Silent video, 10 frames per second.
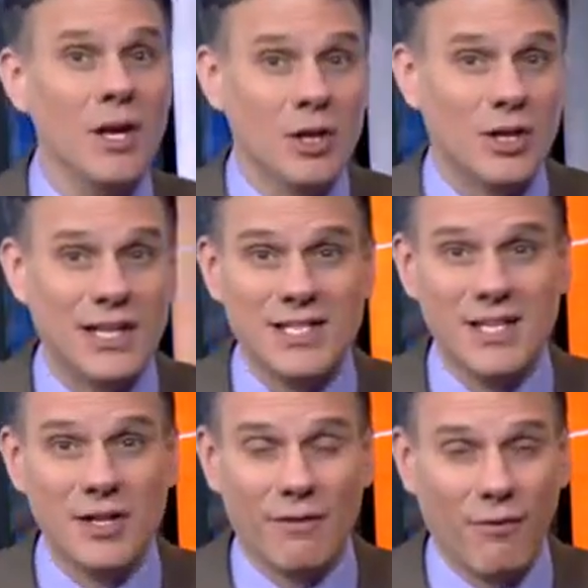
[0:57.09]
could
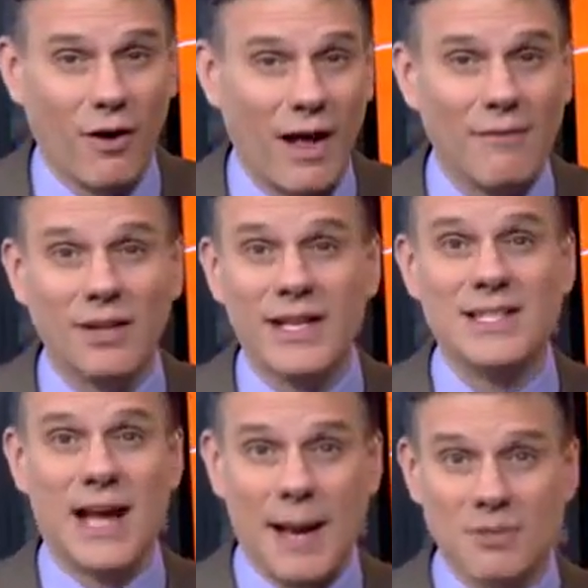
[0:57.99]
continue to fall
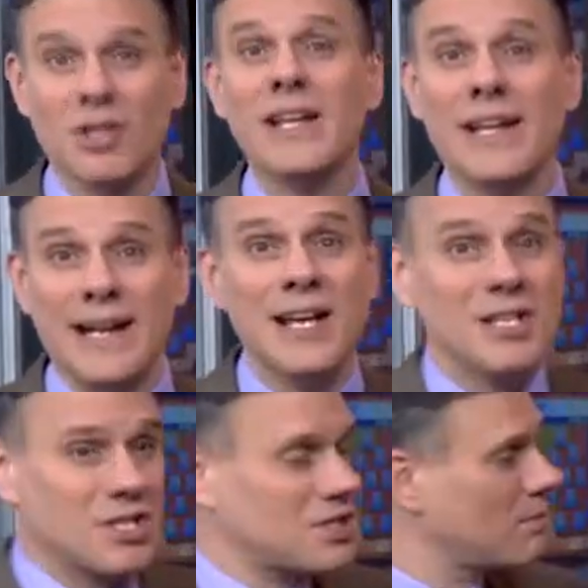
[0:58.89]
heavily at times, leading
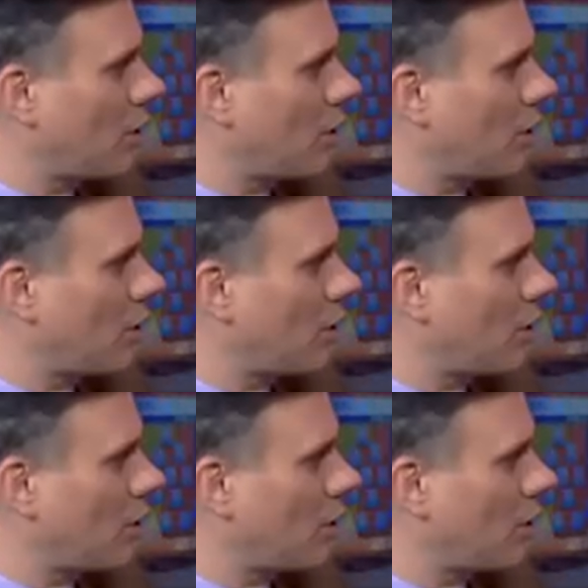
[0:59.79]
to some